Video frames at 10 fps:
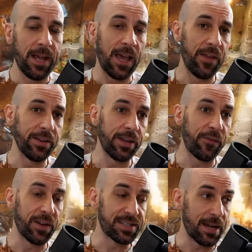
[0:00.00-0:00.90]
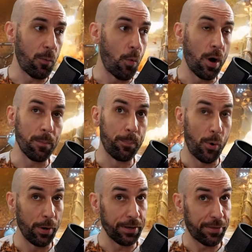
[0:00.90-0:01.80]
and then if it's at
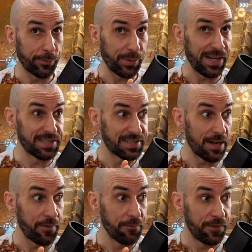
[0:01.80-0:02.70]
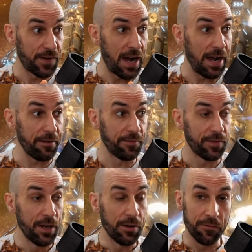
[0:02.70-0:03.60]

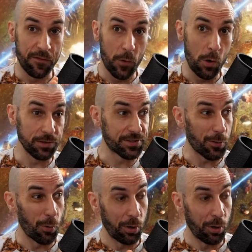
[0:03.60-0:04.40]
1.375 volts or